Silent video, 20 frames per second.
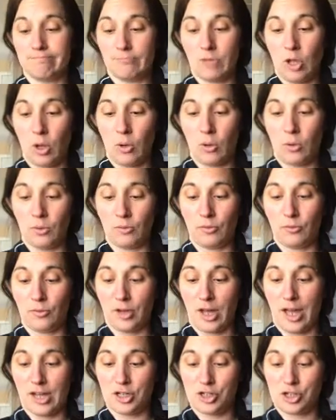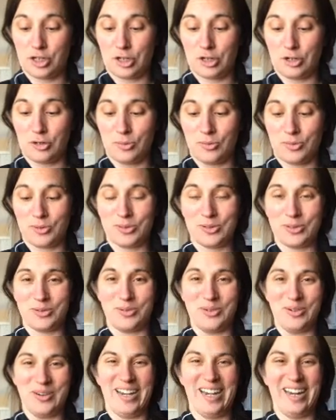old-fashioned,
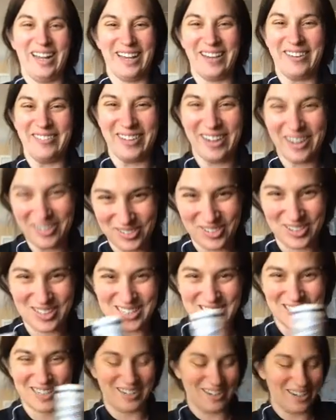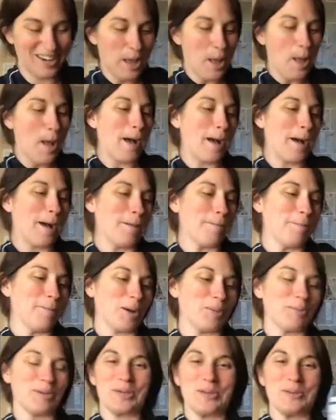award-winning, whatever it's called,
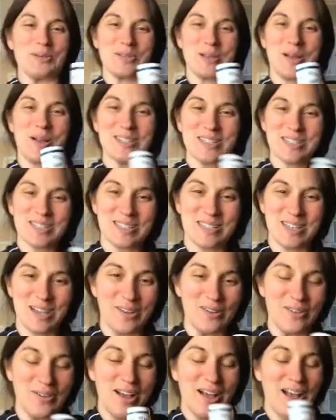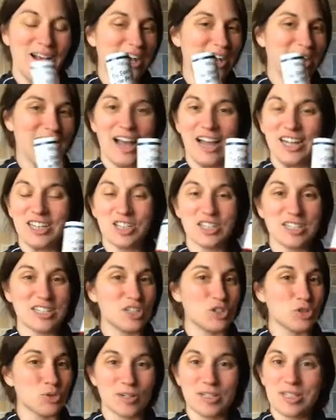barbecue sauce. So I just
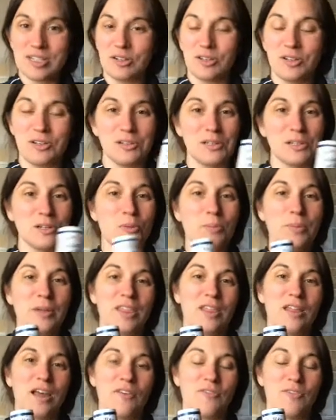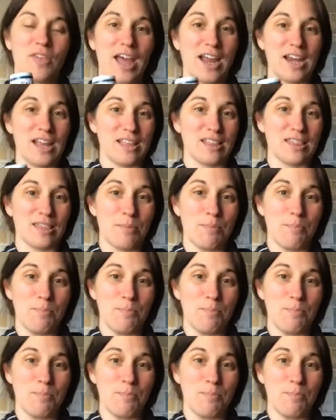drizzle a little bit of that in